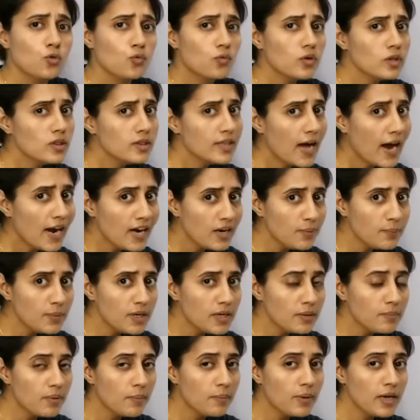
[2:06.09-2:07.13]
with that
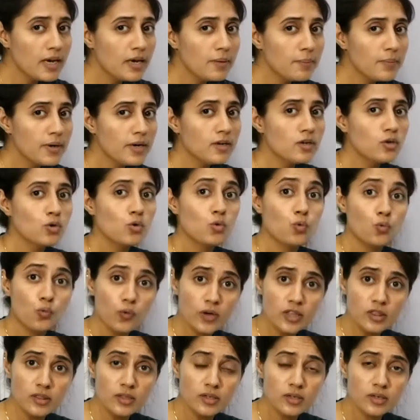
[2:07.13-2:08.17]
minimum element
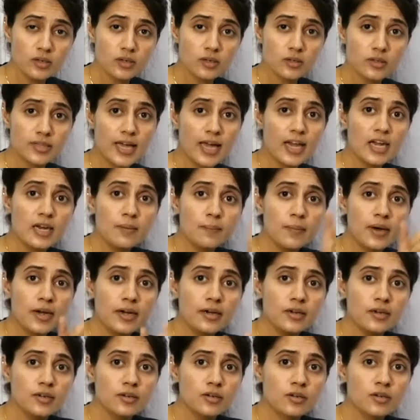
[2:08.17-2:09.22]
with the
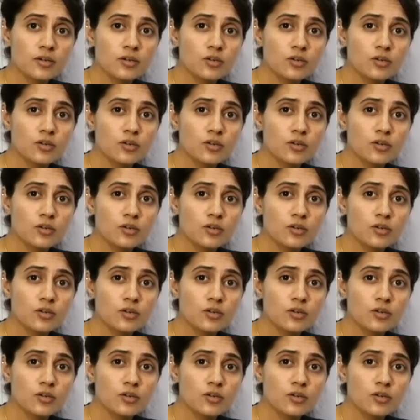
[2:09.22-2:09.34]
element